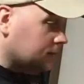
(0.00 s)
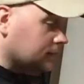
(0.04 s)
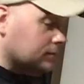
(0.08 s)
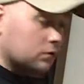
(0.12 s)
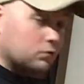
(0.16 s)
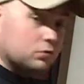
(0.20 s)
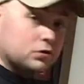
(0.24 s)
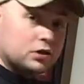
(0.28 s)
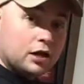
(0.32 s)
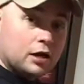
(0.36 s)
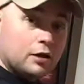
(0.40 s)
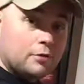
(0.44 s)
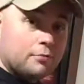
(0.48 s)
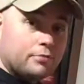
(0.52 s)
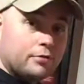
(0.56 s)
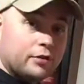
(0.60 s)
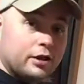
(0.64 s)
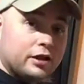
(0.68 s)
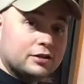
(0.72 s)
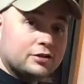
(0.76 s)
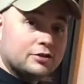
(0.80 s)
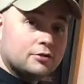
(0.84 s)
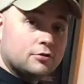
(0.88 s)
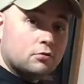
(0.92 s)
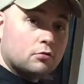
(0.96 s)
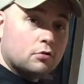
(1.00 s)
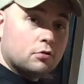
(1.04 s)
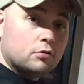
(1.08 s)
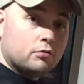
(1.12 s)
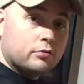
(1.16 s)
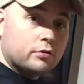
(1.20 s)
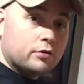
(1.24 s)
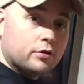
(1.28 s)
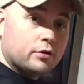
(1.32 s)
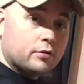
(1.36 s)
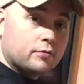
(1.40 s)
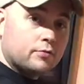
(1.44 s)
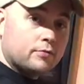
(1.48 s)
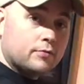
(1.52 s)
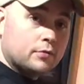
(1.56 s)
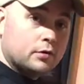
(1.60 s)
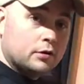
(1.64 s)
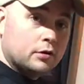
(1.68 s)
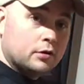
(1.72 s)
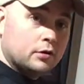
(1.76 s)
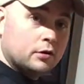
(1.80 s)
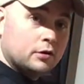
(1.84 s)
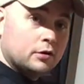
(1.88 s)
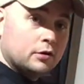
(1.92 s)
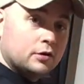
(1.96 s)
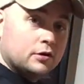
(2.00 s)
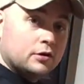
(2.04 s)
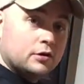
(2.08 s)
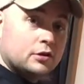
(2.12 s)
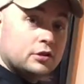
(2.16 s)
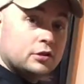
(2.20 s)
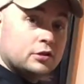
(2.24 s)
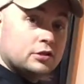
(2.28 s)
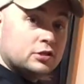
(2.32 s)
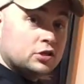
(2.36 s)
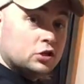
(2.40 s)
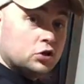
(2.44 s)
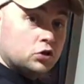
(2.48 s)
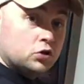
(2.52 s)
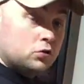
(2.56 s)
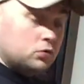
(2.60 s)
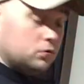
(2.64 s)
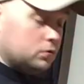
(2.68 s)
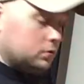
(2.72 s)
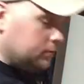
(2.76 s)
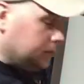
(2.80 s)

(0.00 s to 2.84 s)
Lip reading: which I'll place an order with him soon.